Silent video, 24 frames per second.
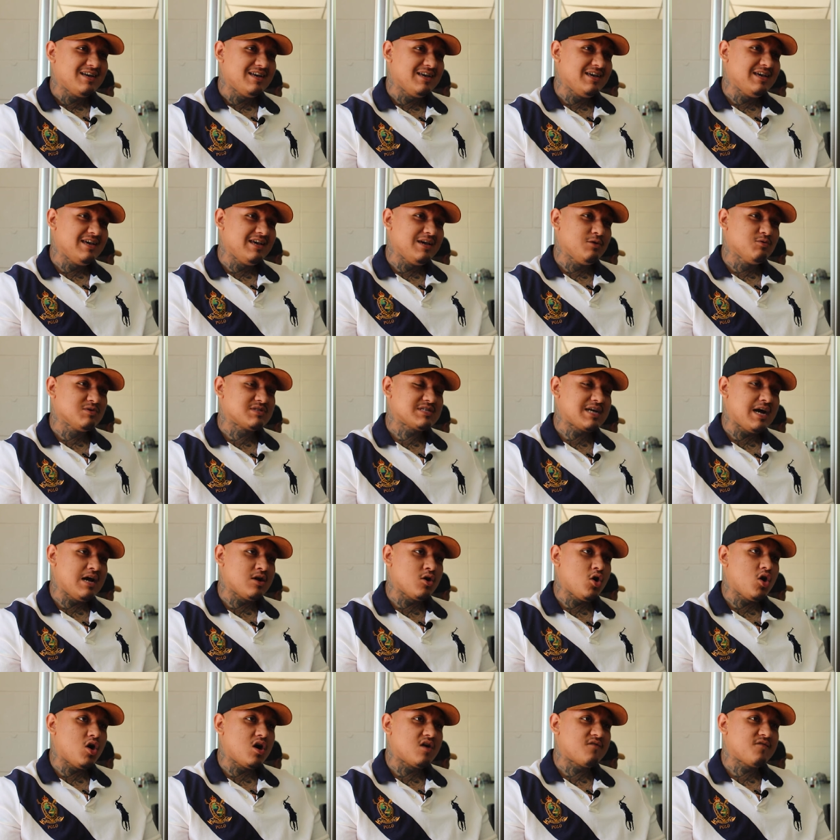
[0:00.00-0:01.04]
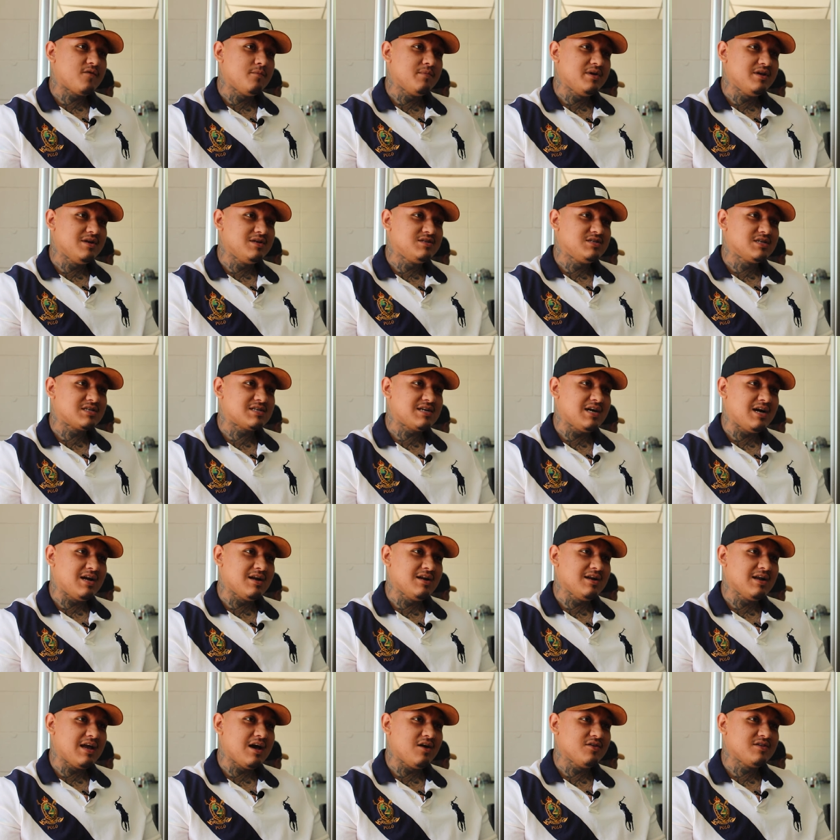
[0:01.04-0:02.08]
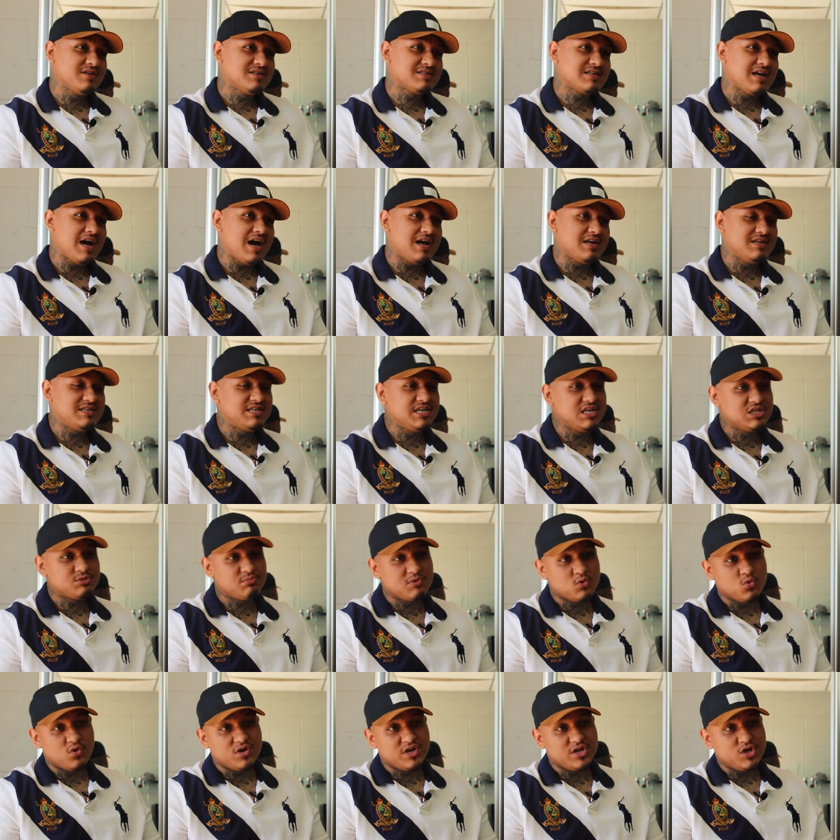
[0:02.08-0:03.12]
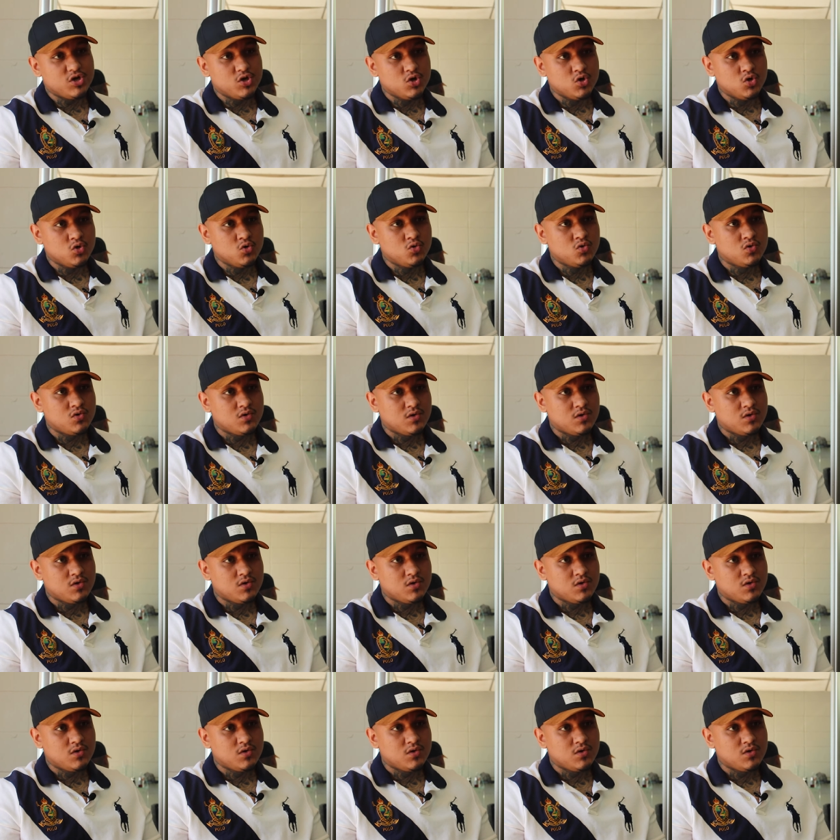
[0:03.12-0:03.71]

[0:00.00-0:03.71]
it, it was kind of hard for me to just kind of allow this guy to teach me what he knew.